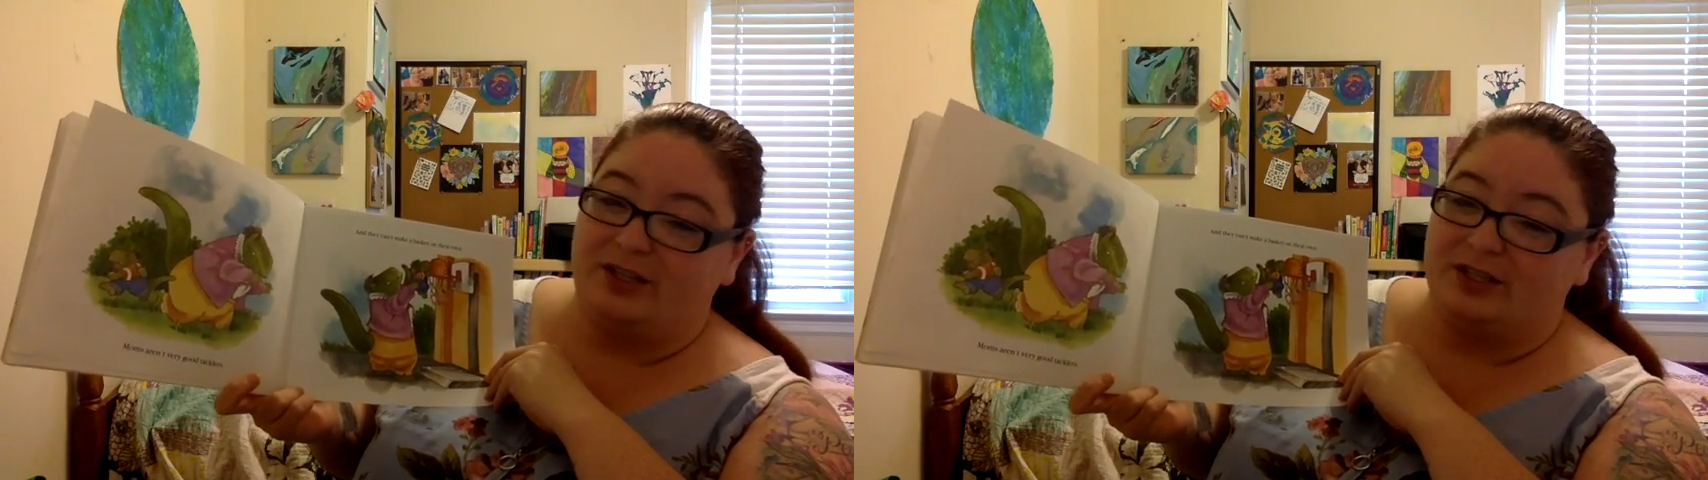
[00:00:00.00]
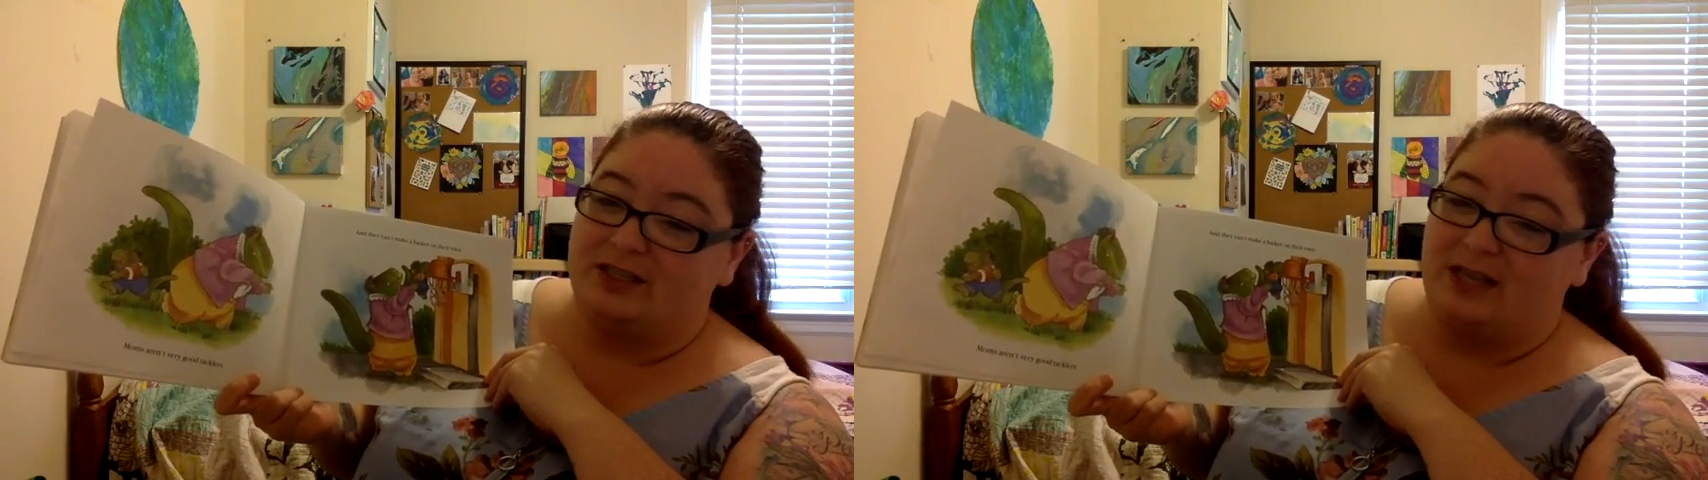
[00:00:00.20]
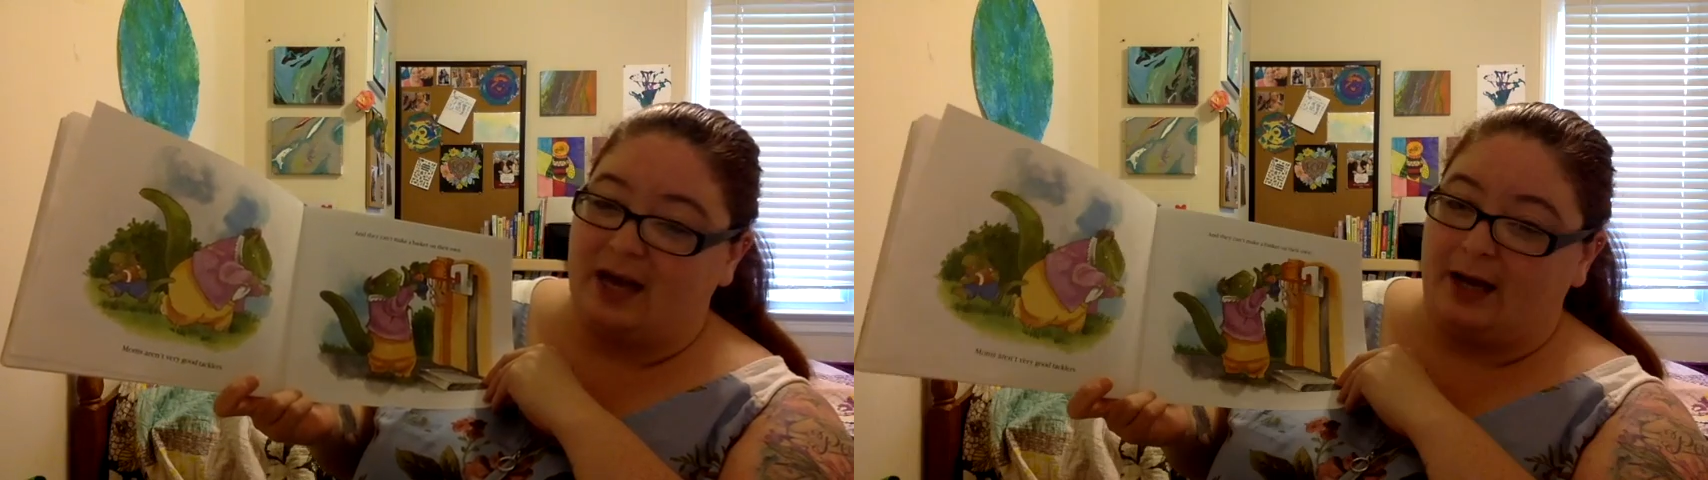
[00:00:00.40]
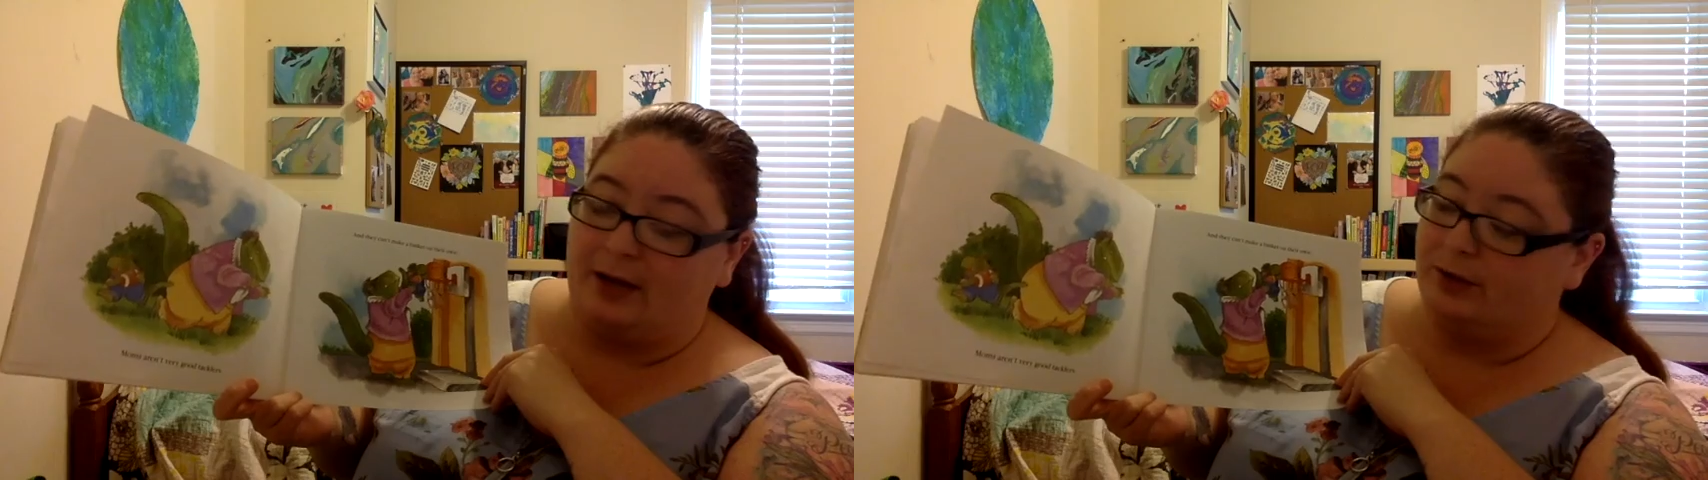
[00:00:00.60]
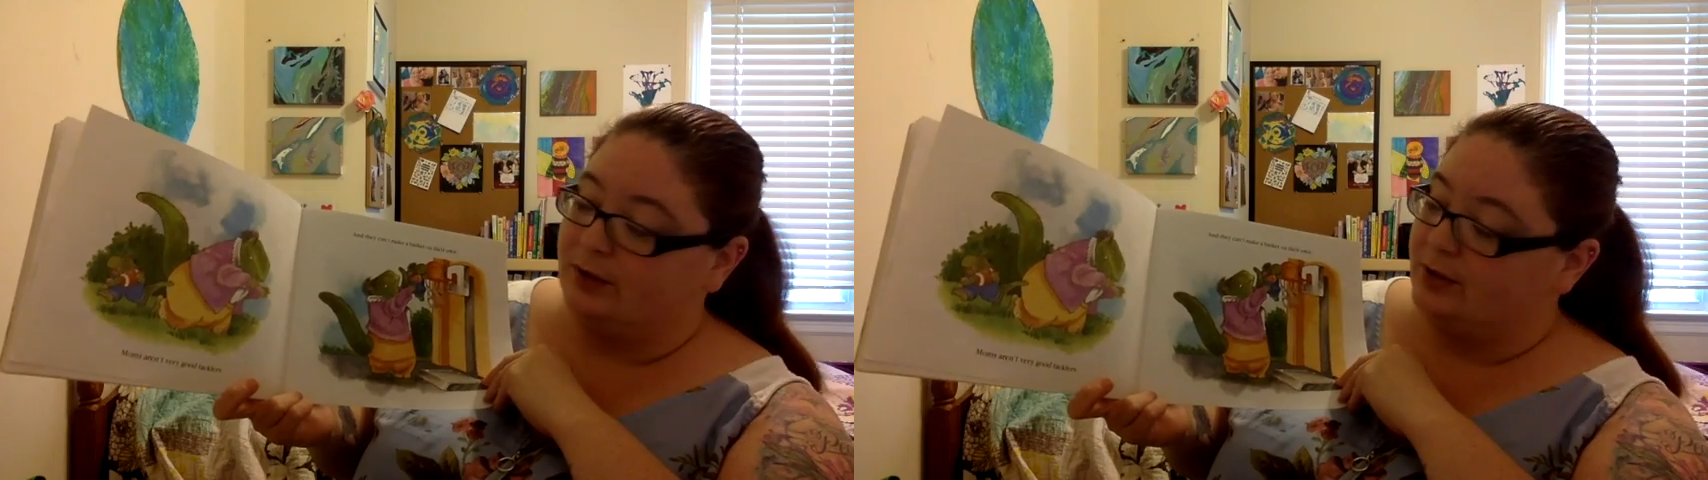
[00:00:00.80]
good
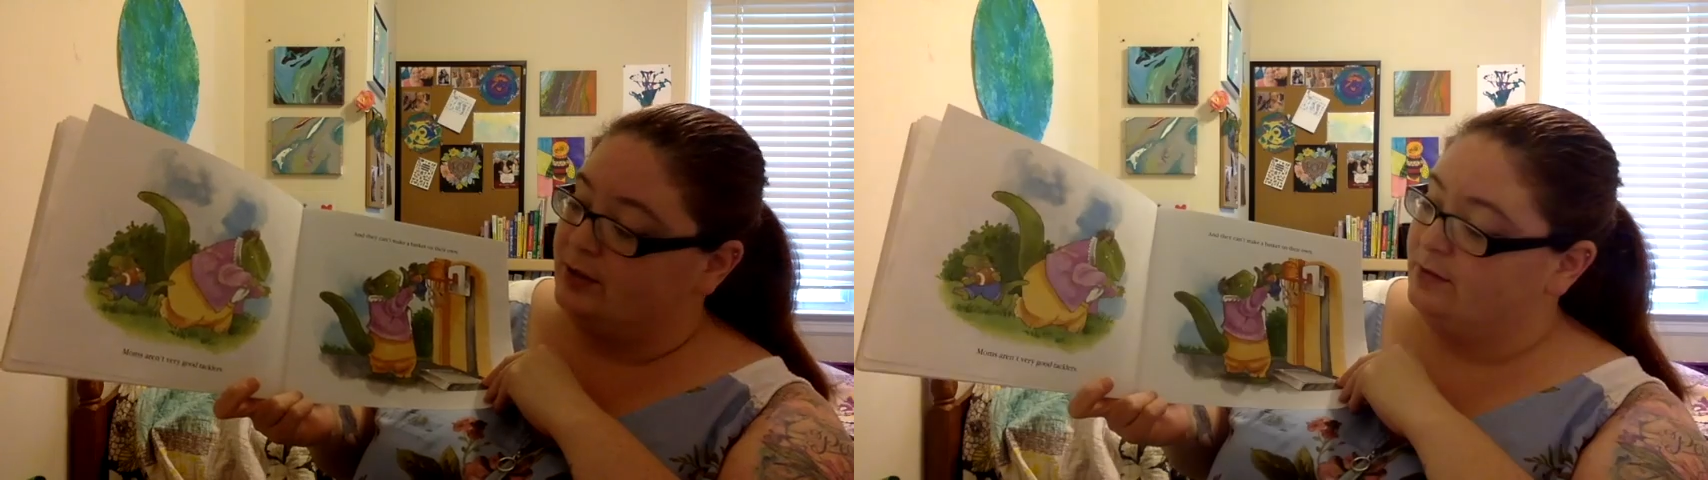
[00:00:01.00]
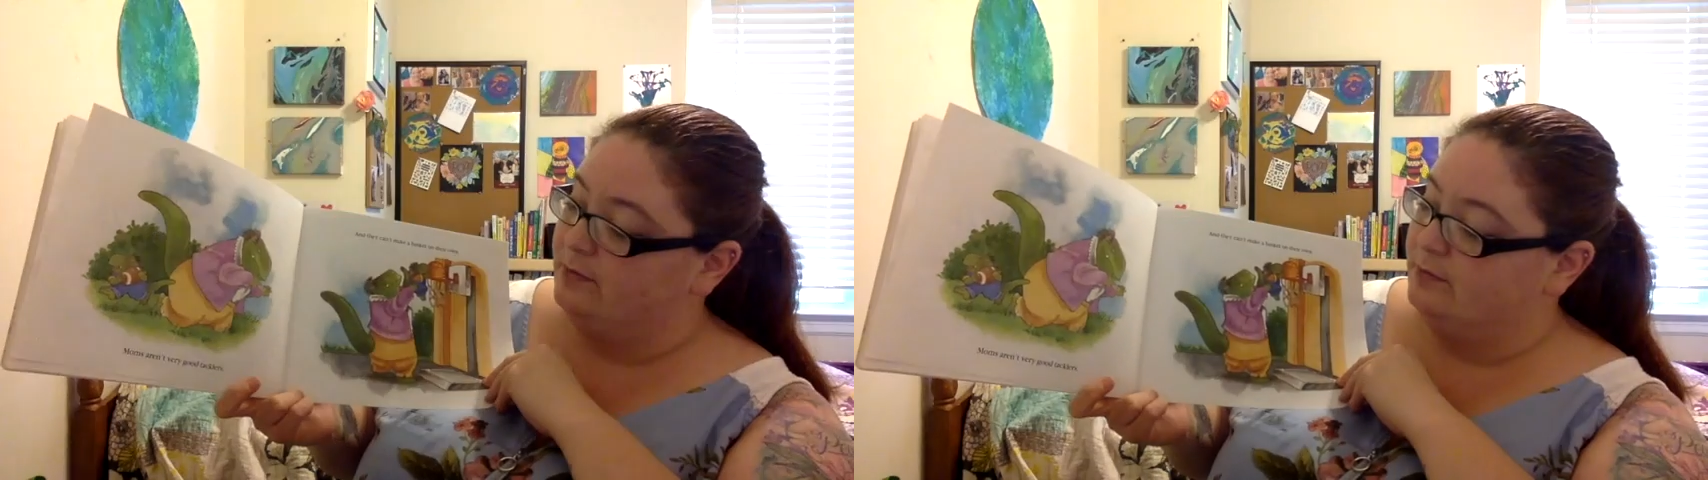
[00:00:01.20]
tacklers.